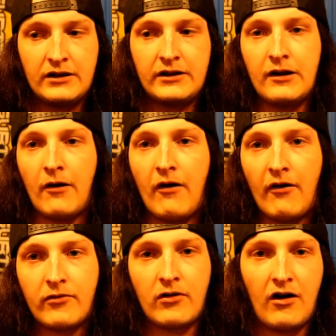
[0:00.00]
you know,
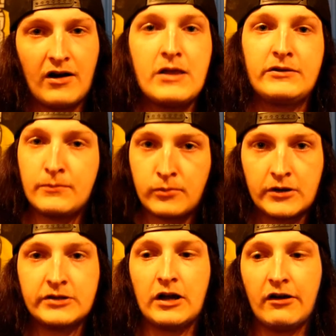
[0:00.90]
overall it's a
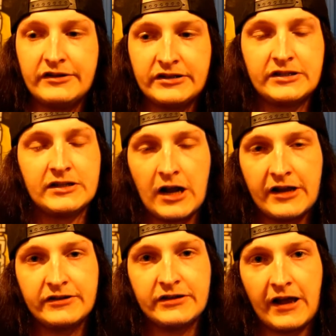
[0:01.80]
pretty solid season,
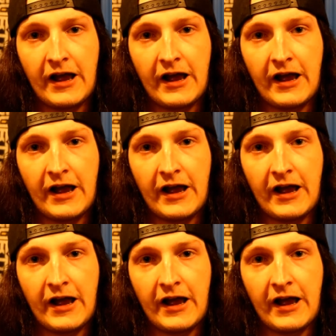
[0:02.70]
I'd say.